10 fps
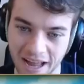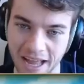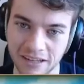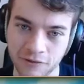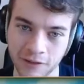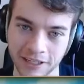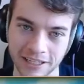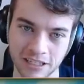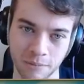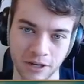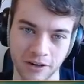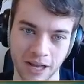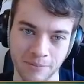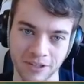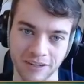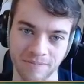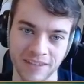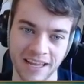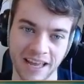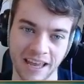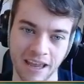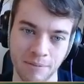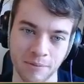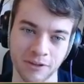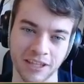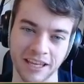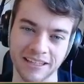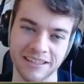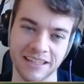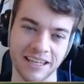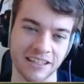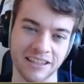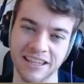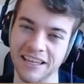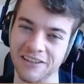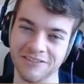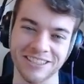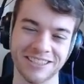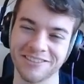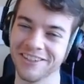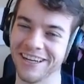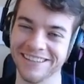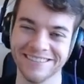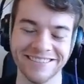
I just feel like that's the better option. Hi, happy birthday. Thank, thank you. That's great.